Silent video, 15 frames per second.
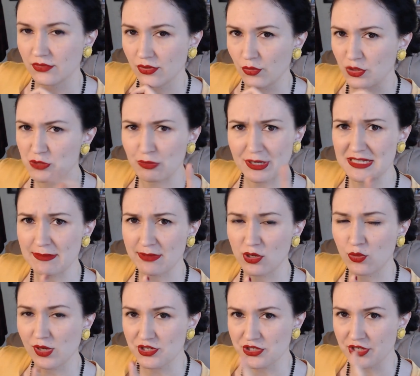Which brings up a
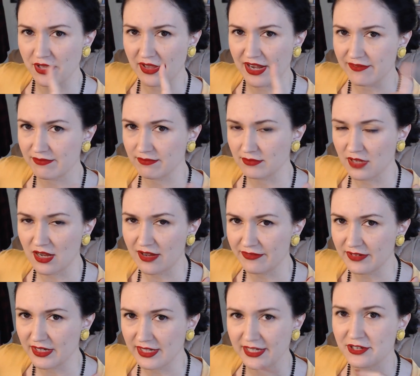question that I've
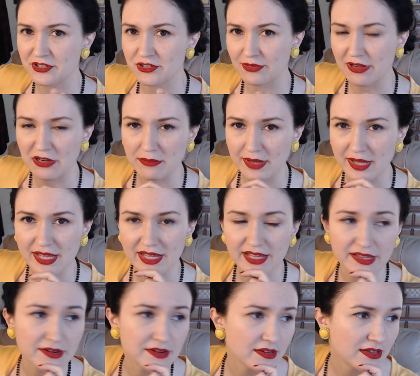often kicked around in my
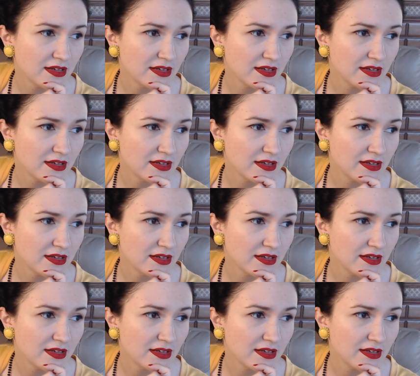head.